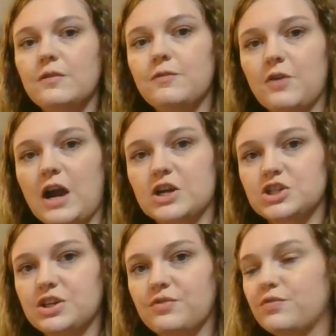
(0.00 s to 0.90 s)

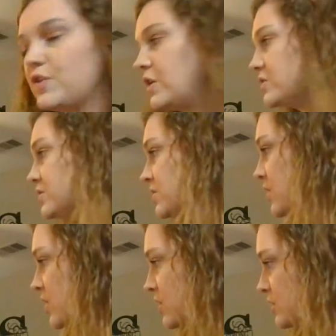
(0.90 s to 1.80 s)
fraction first.
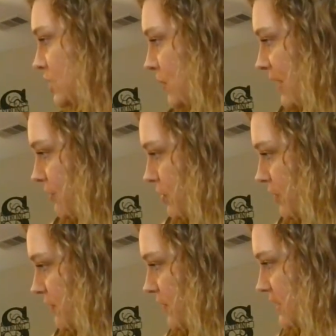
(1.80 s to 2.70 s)
So we have
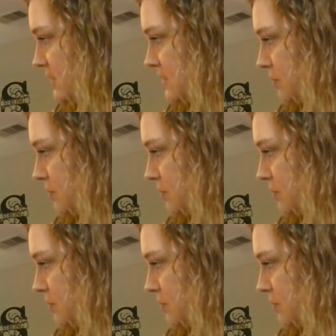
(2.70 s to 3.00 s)
3/5